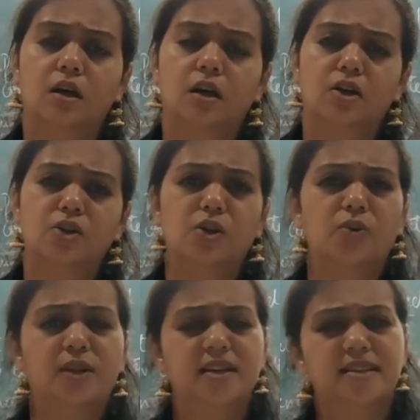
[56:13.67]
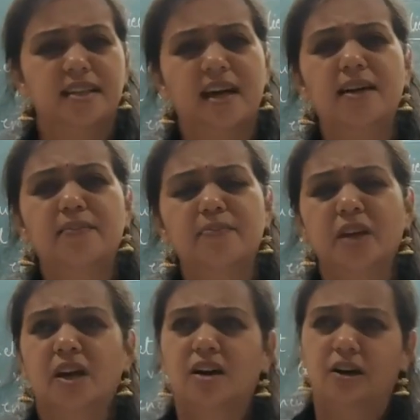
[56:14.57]
So they say that
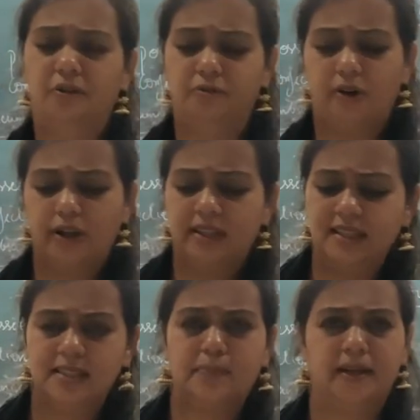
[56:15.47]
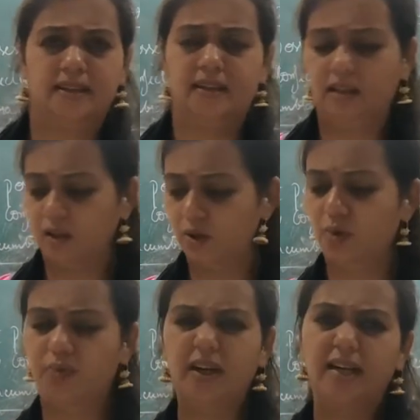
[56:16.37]
for this particular good,
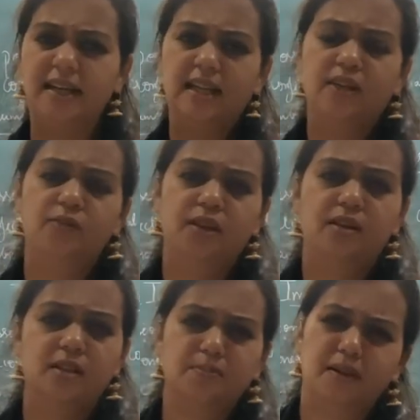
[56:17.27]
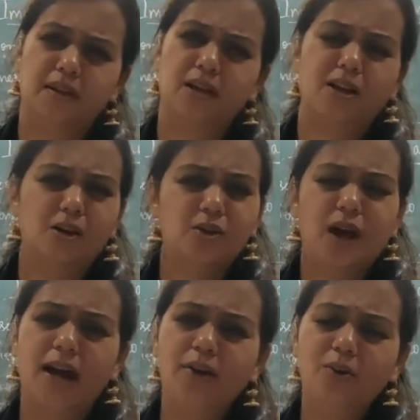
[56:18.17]
we are dealing with this particular good. I
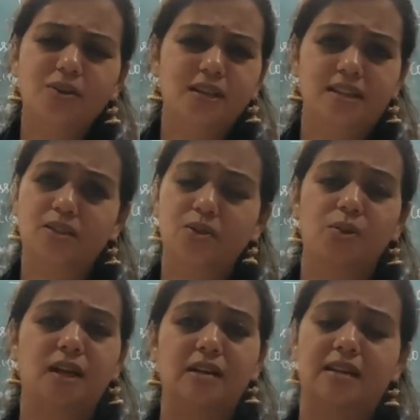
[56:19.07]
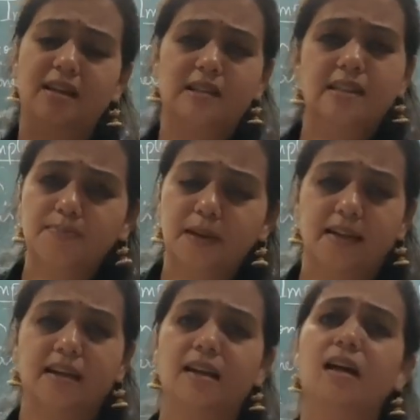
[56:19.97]
don't think so that this
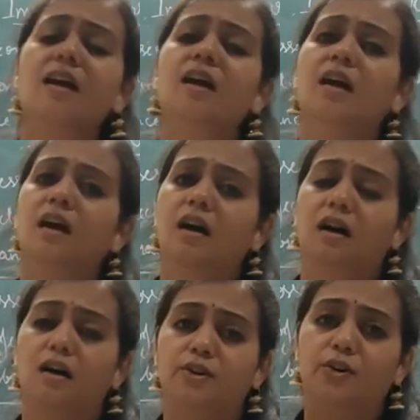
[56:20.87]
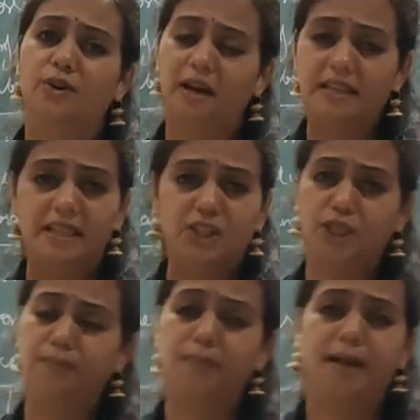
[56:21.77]
particular condition,
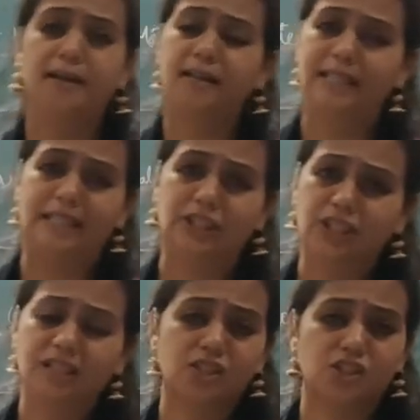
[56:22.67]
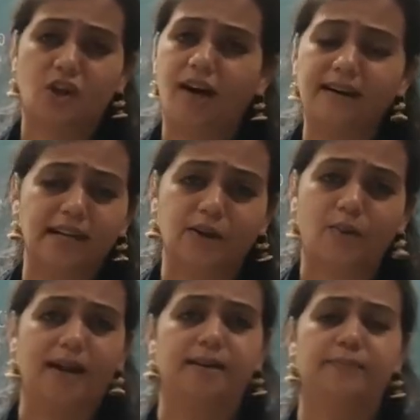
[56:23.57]
implied condition is not required.